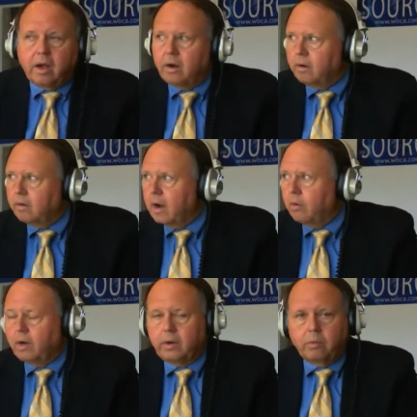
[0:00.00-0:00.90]
our
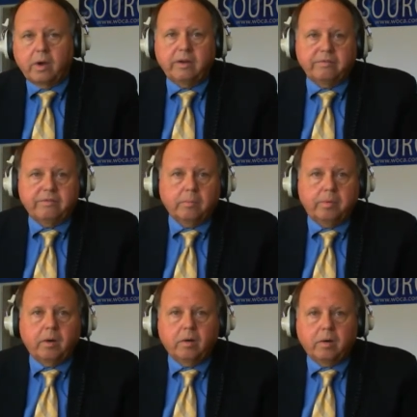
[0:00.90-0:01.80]
hourly rate for
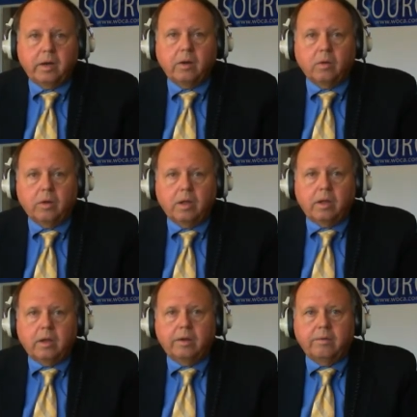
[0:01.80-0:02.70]
paralegal
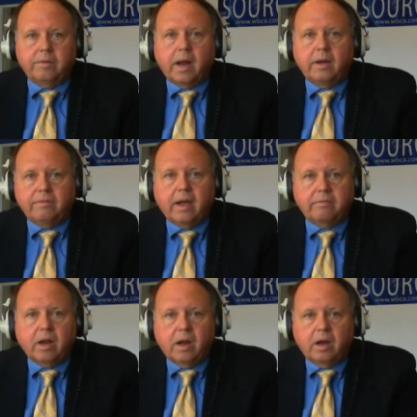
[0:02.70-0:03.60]
is ninety
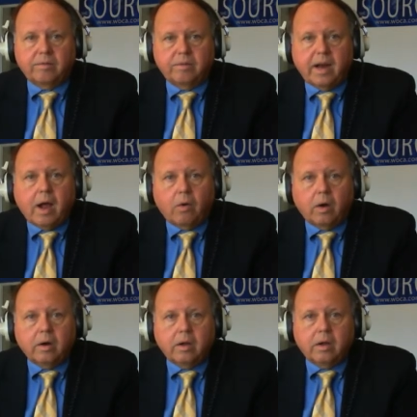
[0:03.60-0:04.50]
five dollars an
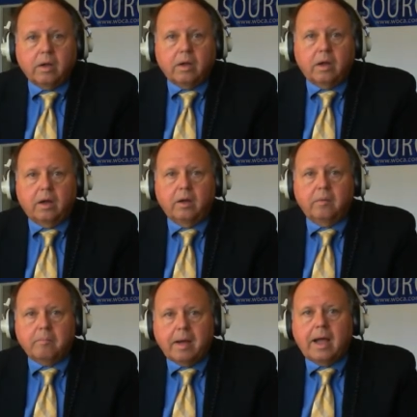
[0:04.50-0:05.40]
hour
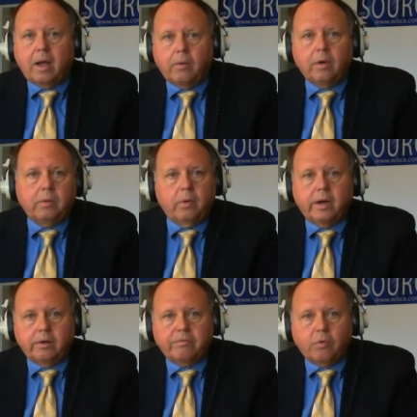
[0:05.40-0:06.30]
uh, my hourly
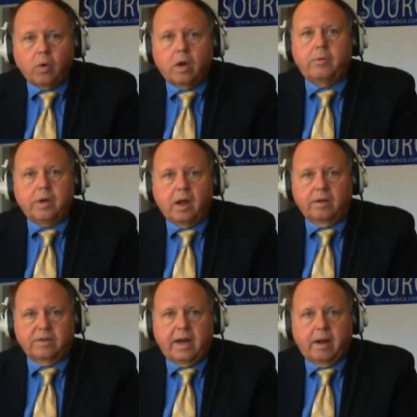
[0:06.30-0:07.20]
rate is
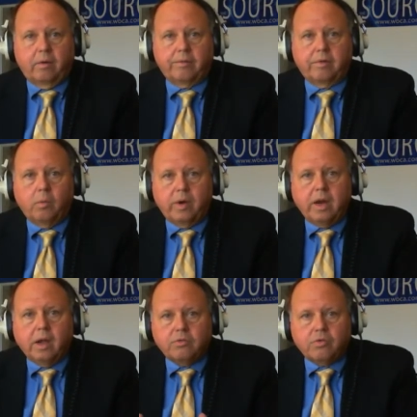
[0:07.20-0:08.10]
$400 an hour. So
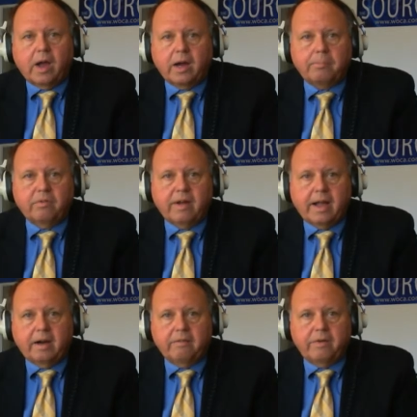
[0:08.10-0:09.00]
we try to
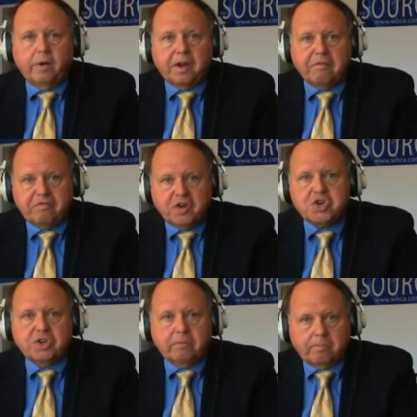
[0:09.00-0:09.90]
provide a very
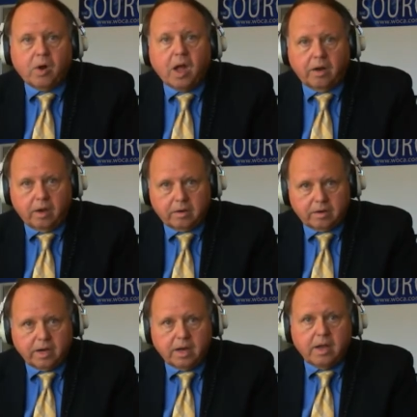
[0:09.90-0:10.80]
efficient
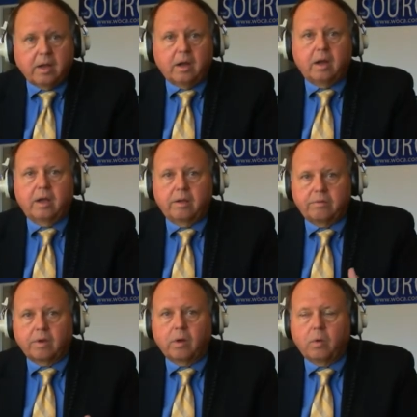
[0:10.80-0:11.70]
product. Right,
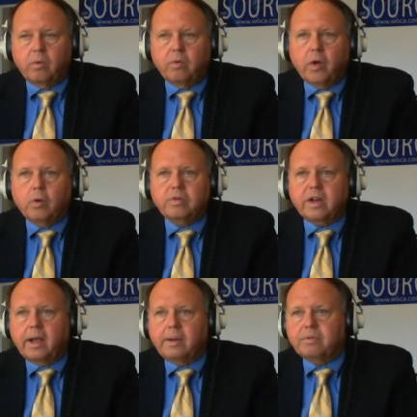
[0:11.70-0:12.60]
Uh, so
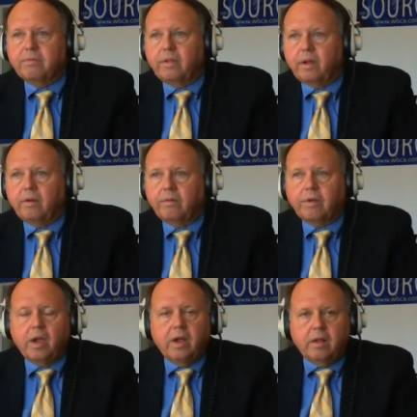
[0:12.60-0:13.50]
those types of things